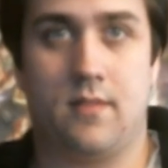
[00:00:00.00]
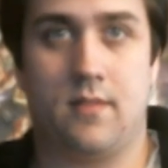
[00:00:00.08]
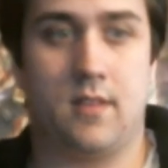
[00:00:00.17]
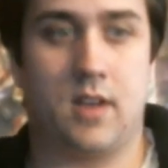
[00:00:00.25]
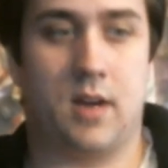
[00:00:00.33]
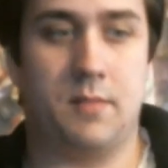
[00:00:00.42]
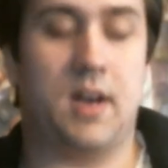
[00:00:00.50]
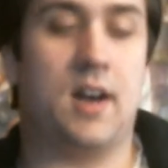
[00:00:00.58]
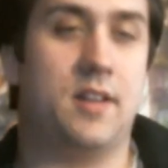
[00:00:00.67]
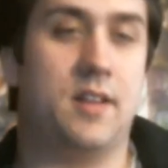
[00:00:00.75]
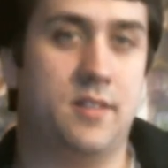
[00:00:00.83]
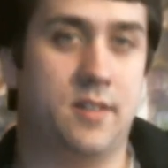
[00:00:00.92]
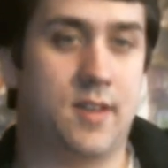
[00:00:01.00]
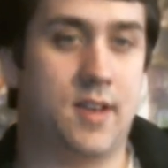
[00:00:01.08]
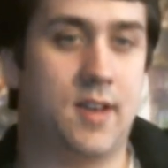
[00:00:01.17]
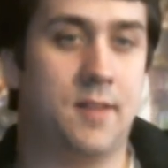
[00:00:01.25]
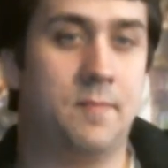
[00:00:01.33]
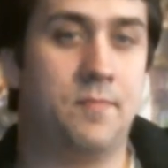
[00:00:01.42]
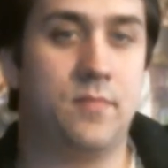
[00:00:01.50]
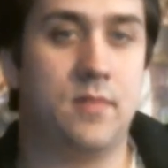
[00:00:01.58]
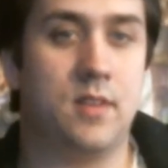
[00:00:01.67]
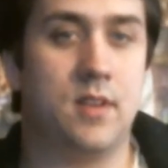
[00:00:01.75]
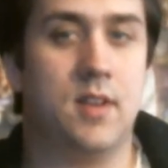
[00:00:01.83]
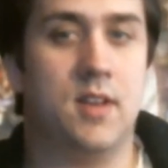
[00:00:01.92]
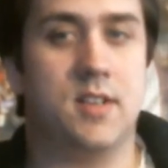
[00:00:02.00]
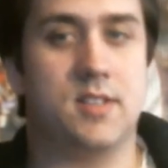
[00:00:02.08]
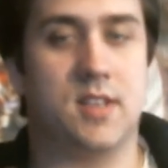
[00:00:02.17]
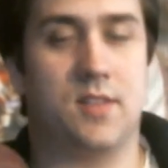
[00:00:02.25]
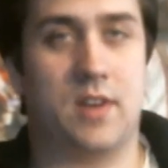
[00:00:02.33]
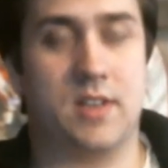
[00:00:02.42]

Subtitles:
I'm not, okay? Is that for